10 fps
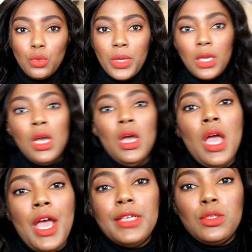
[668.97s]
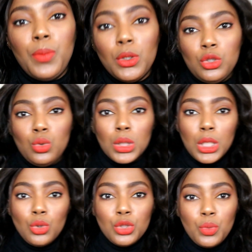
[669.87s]
wig as opposed to a
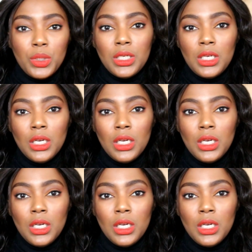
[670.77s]
closure wig.